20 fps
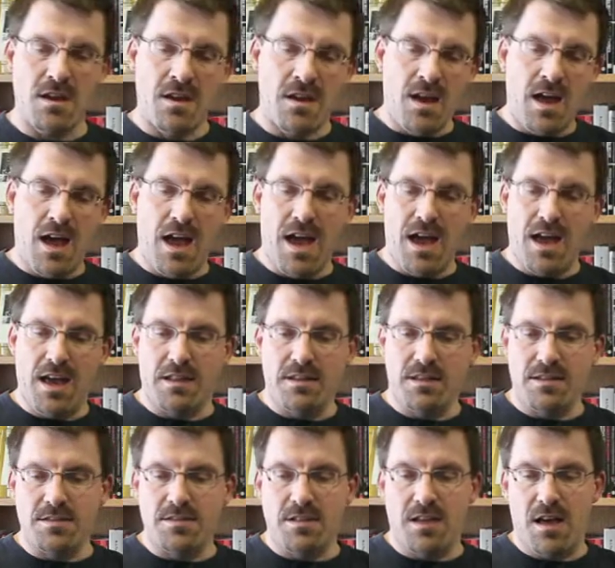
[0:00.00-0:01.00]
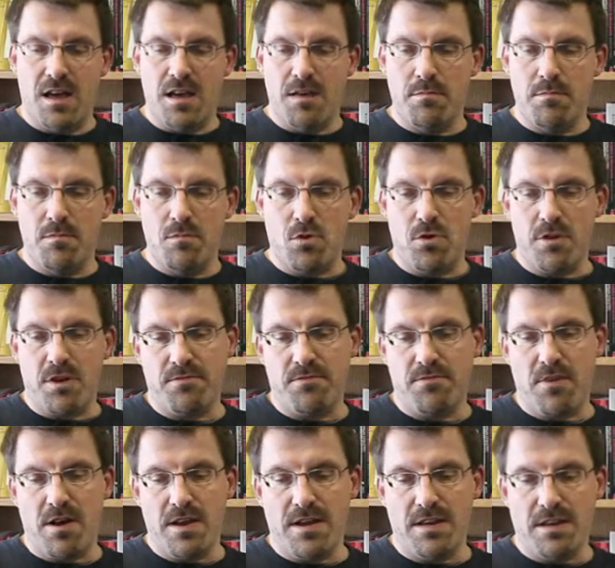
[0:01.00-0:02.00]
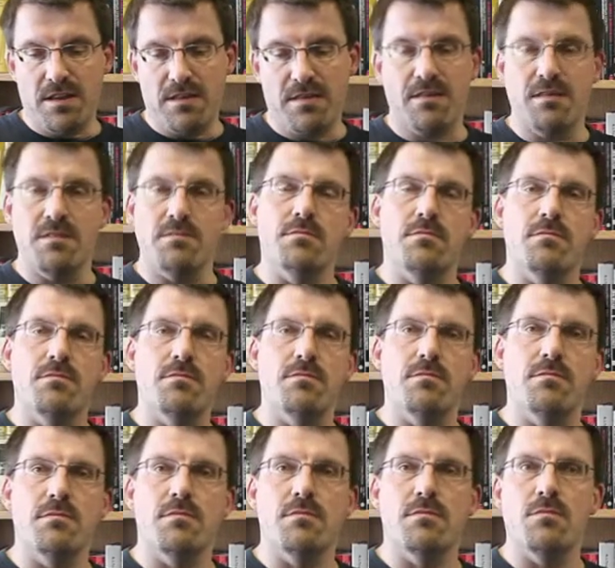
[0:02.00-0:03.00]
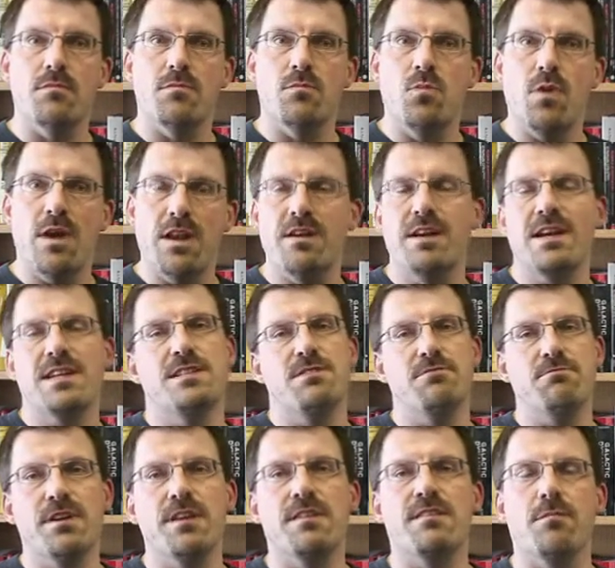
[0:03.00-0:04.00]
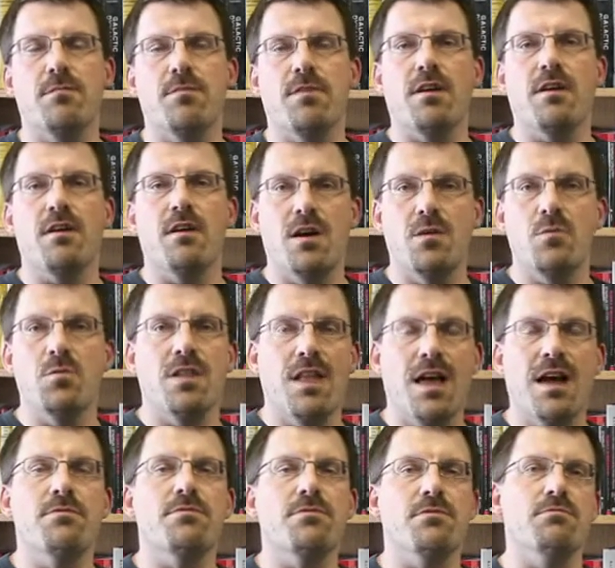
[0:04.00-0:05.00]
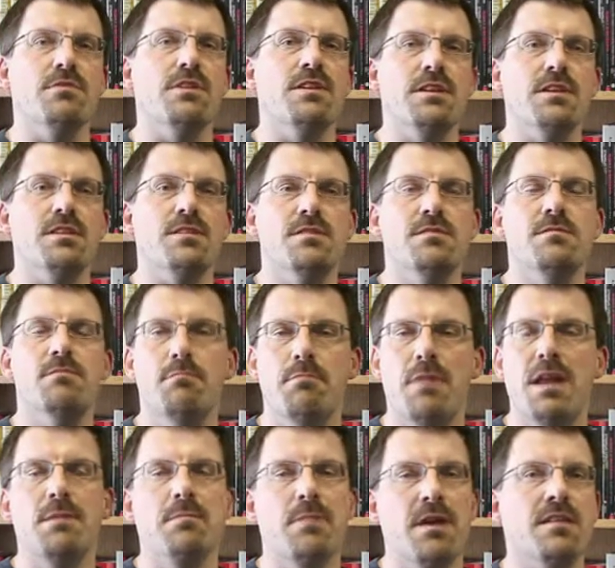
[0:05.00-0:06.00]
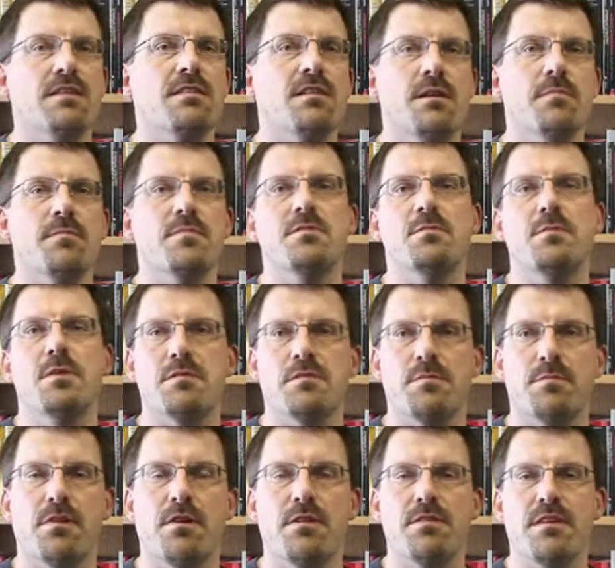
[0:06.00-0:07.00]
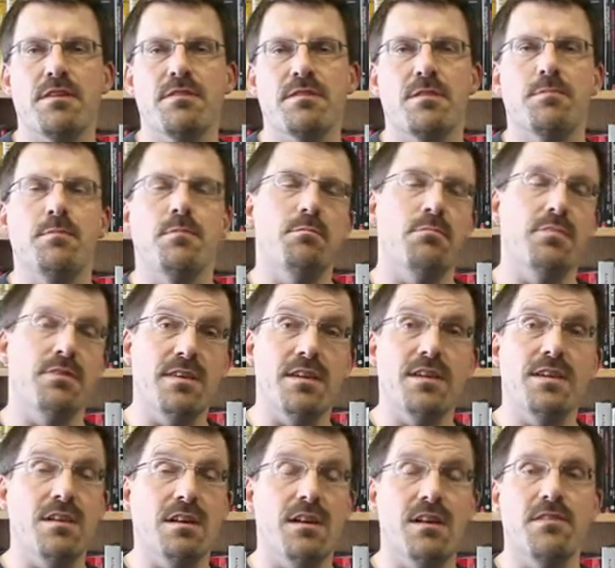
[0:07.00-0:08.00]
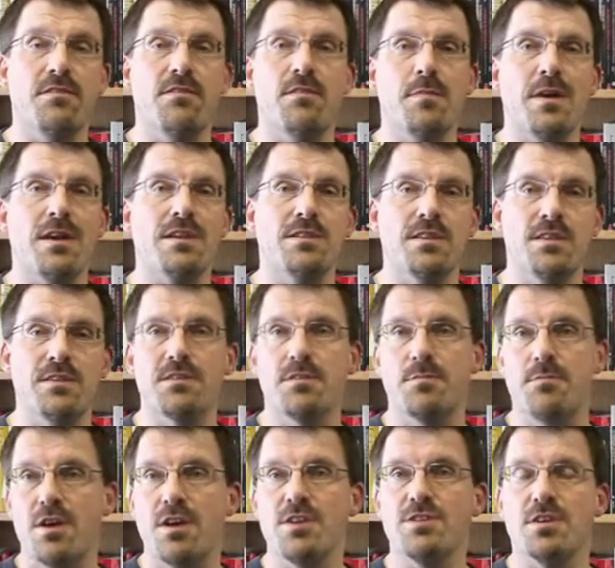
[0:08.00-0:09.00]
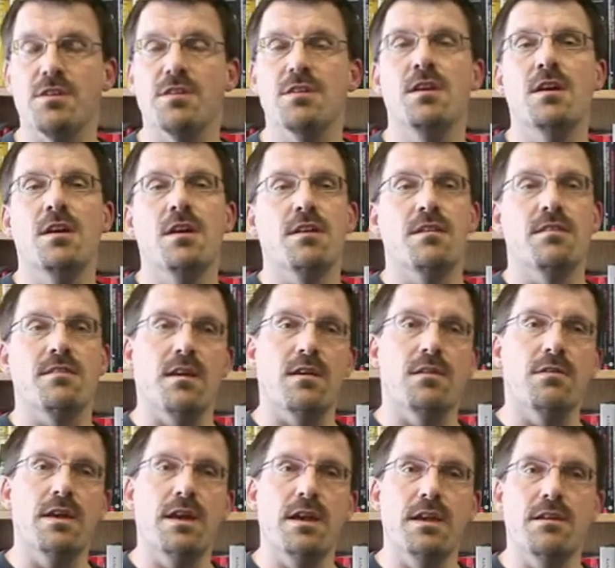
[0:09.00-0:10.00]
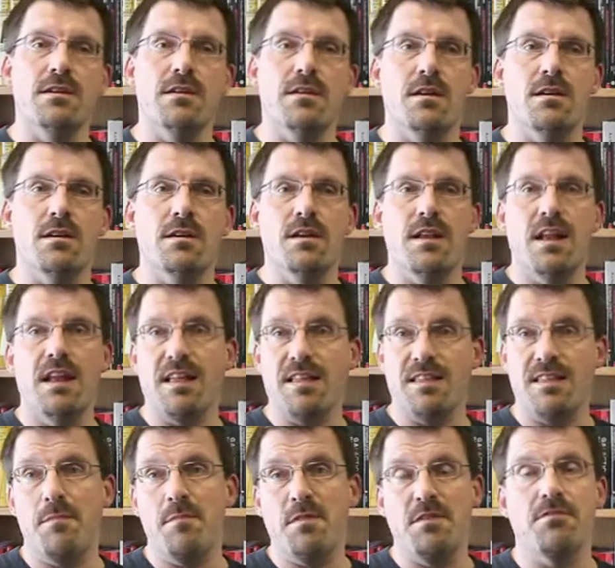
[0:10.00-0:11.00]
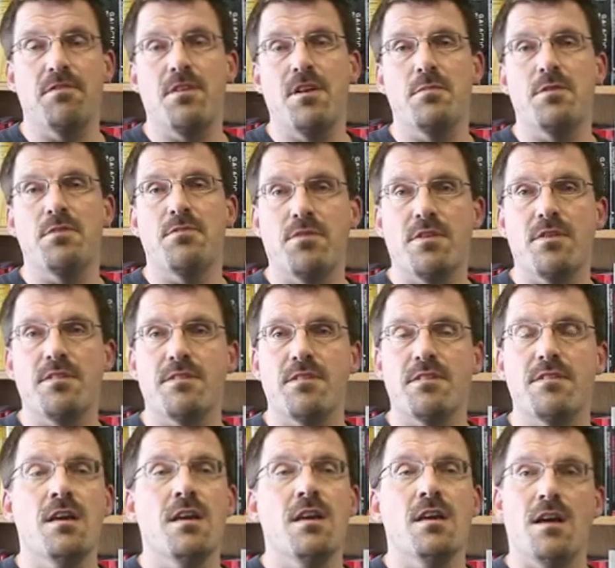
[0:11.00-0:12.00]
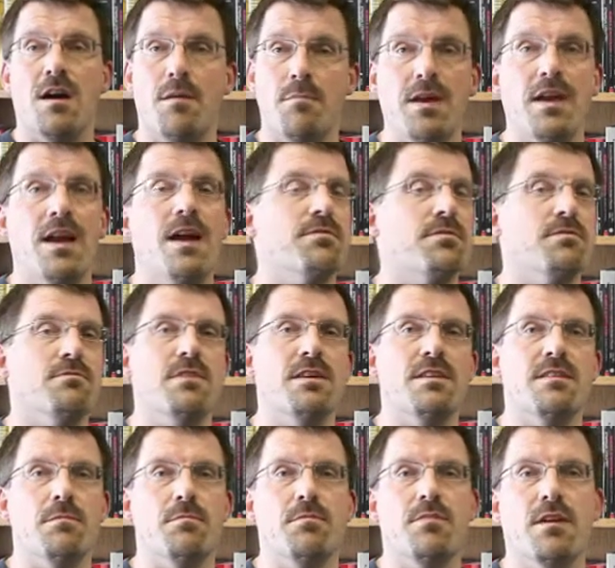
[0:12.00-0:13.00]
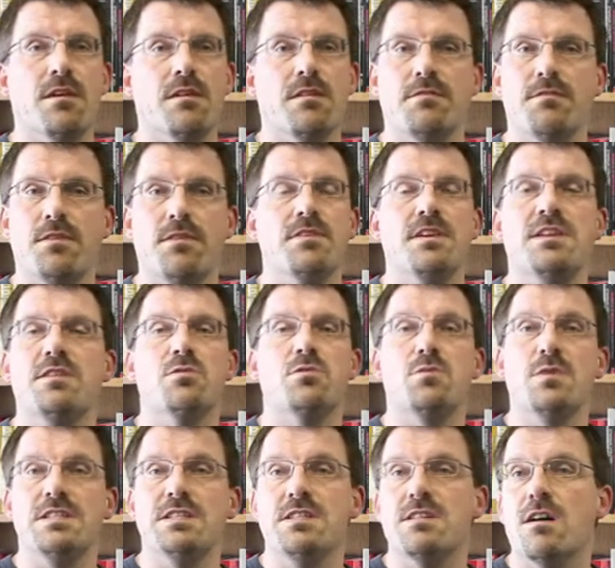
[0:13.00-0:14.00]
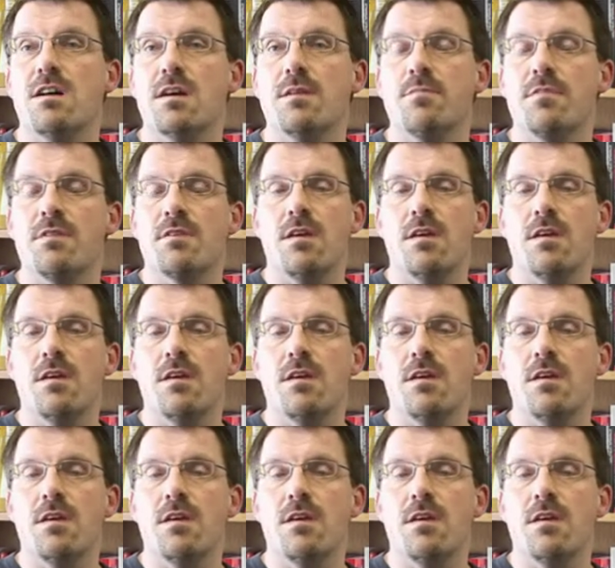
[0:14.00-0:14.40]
And what I find is that when I actually read something, I will have to read it many, many times to be able to process it, particularly if I'm actually under pressure. So in an exam environment, for instance, I may have to read something 15 or 20 times.